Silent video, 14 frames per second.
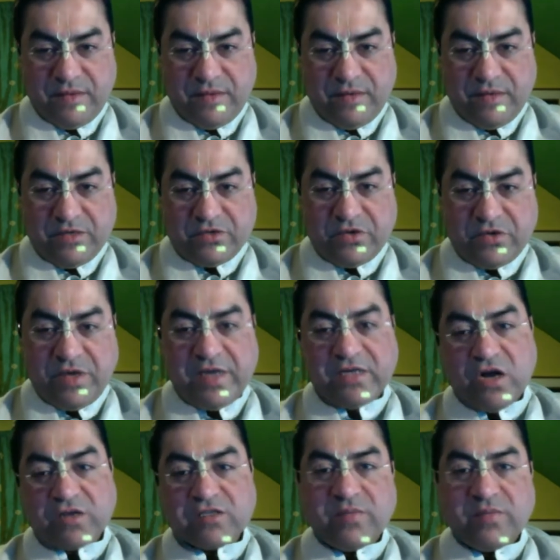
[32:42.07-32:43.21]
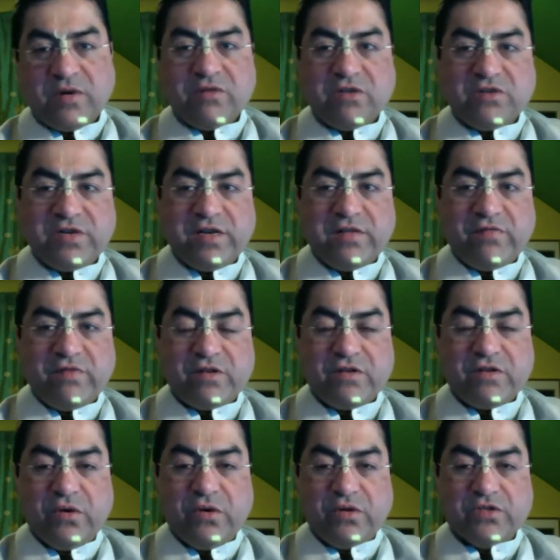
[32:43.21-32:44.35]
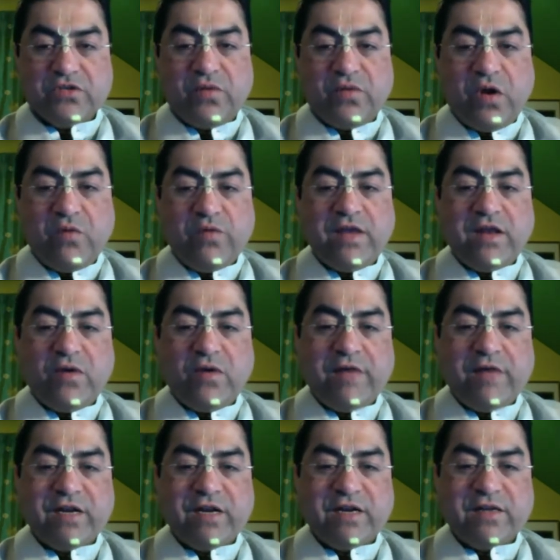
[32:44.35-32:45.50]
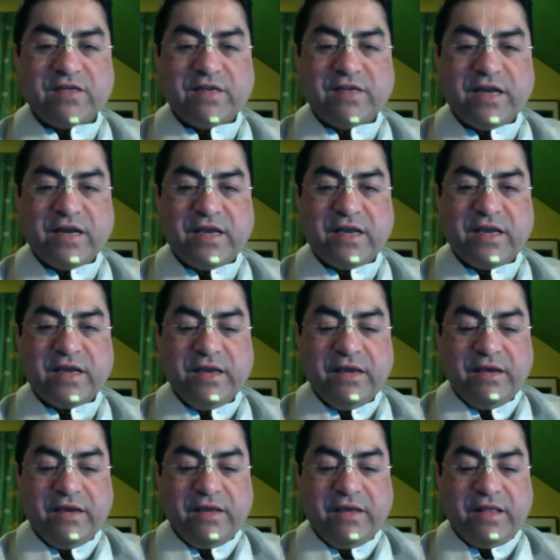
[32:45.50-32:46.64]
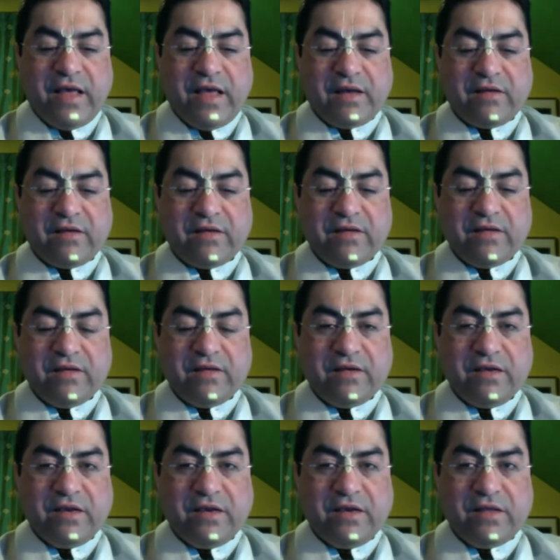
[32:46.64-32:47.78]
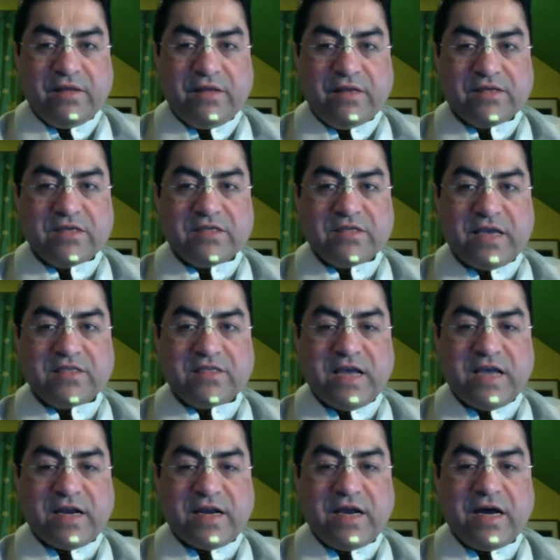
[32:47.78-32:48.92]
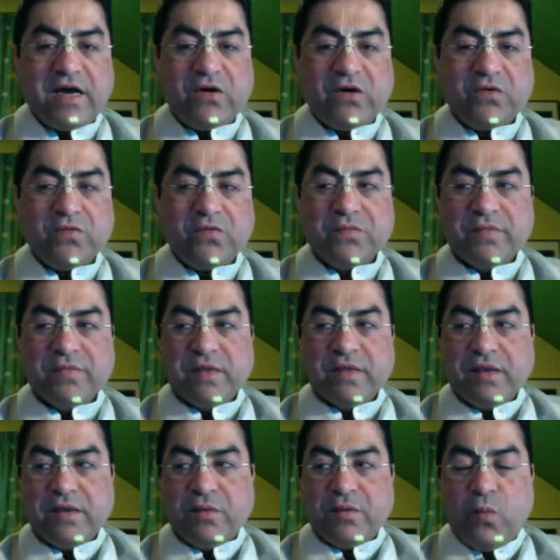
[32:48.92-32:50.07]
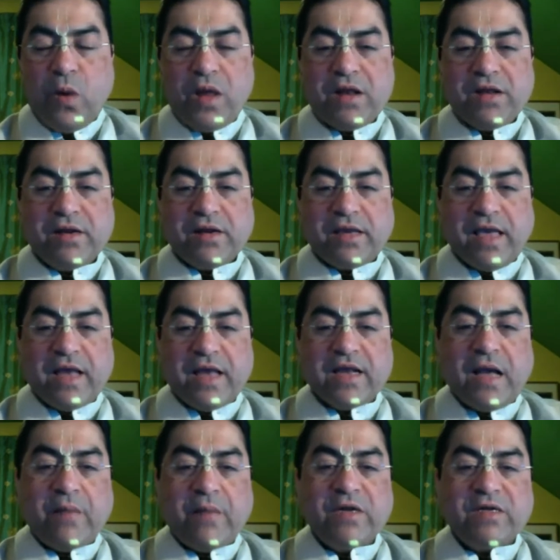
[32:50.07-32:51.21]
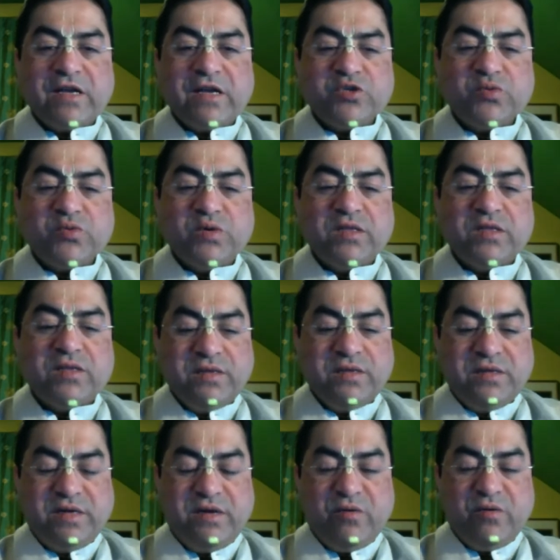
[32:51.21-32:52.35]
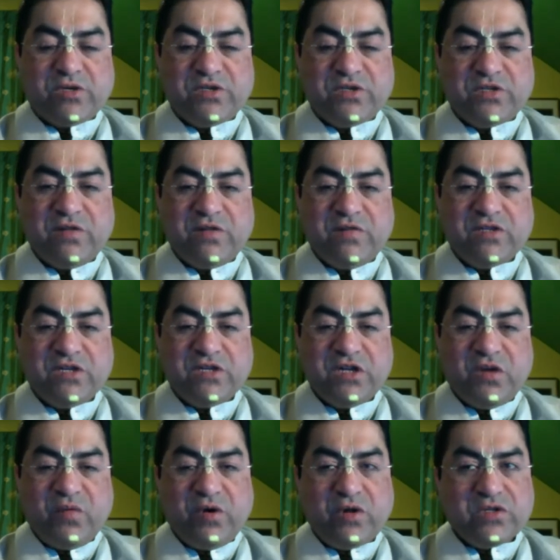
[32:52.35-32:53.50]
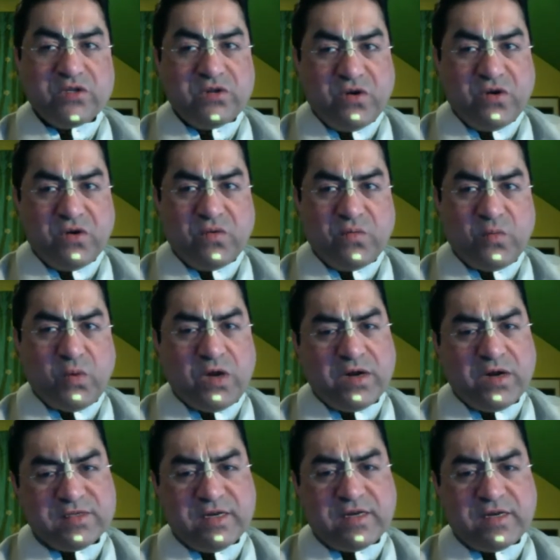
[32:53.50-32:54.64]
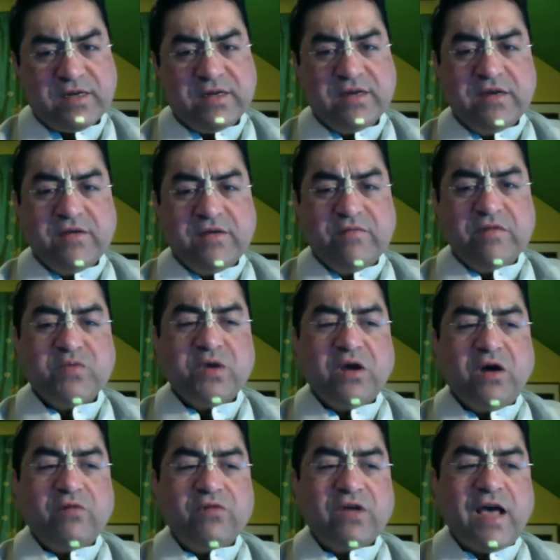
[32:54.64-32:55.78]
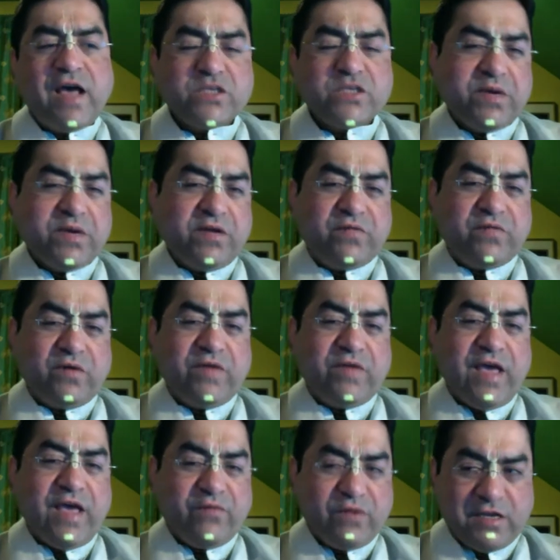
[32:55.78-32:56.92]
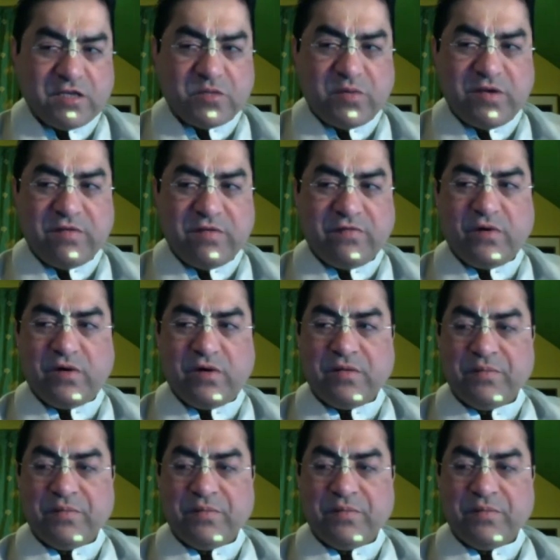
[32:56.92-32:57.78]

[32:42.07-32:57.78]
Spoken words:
So he talks about the three different goals. So we now have an understanding that this is exactly how one can come in touch with devotional service. And now we also know what is it which we have to aspire for. We have to aspire for